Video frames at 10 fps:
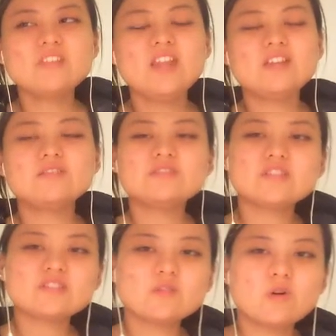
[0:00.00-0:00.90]
and you
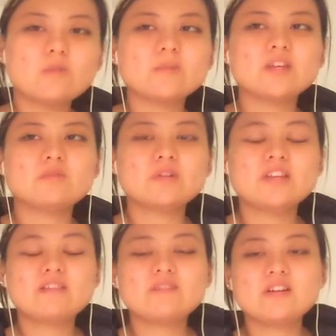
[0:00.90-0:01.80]
just call me
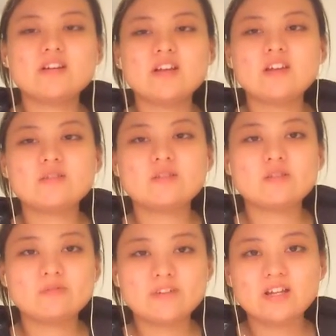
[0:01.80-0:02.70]
whenever
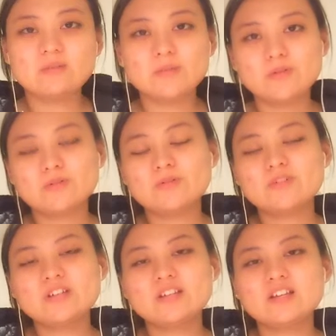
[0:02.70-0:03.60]
you're available,
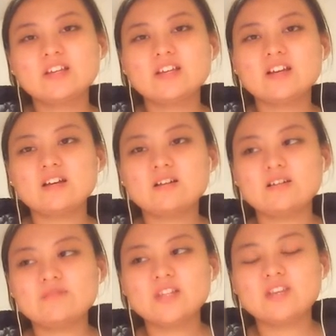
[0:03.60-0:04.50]

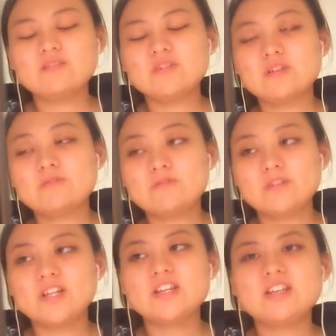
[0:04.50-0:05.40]
and you're
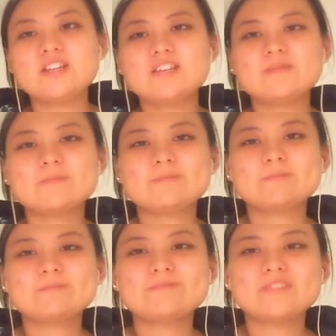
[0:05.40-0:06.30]
free.
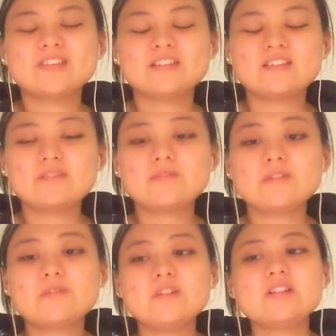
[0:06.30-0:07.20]
And I
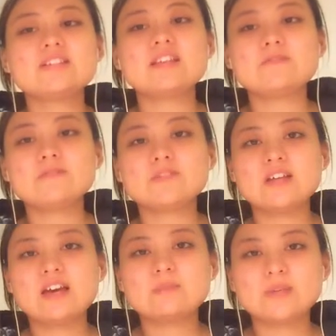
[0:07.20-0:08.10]
feel really safe for
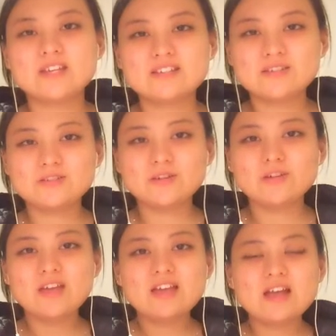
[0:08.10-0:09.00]
that, because
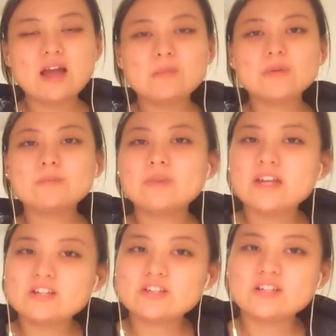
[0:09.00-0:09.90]
I'm
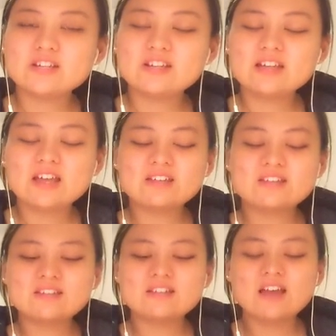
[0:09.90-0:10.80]
impatient
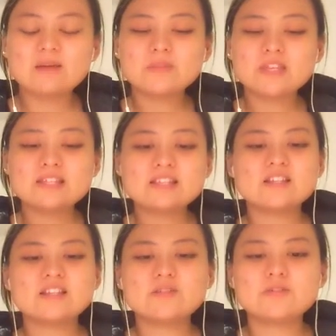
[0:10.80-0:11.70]
and I'm
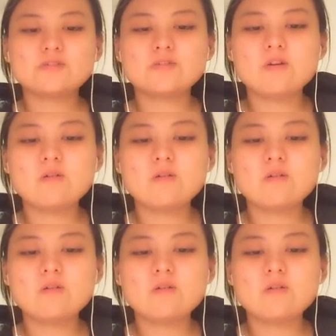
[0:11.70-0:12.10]
easily to